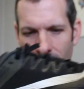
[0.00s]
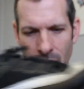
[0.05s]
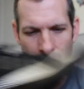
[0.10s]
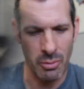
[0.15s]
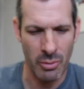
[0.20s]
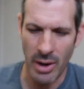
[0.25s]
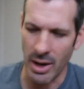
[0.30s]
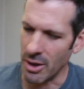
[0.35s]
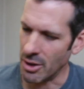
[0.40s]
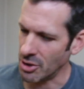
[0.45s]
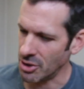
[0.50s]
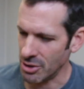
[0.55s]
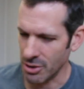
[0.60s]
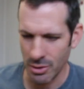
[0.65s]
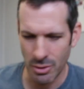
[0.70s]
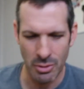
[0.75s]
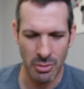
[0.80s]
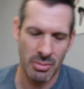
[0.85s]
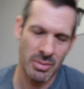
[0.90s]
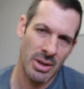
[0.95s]
a Raider
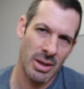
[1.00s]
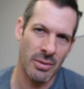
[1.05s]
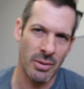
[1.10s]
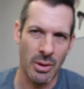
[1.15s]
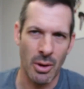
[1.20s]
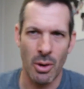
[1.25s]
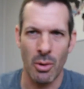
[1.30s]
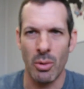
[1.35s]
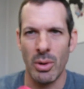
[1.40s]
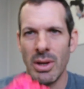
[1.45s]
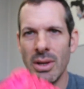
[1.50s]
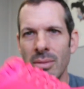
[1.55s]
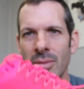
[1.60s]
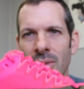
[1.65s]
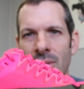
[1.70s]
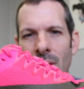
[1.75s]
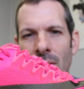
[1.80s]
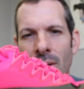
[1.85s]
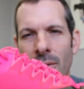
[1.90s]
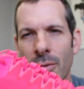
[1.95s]
shoe, even though we
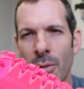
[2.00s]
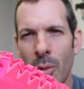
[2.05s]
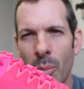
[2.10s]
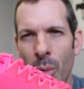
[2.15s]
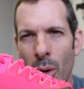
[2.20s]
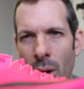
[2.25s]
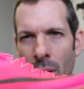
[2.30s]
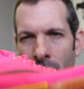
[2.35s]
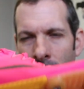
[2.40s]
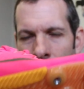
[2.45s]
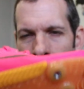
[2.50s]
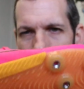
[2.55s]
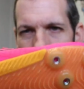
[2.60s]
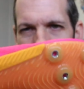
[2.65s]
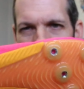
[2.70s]
suck at football.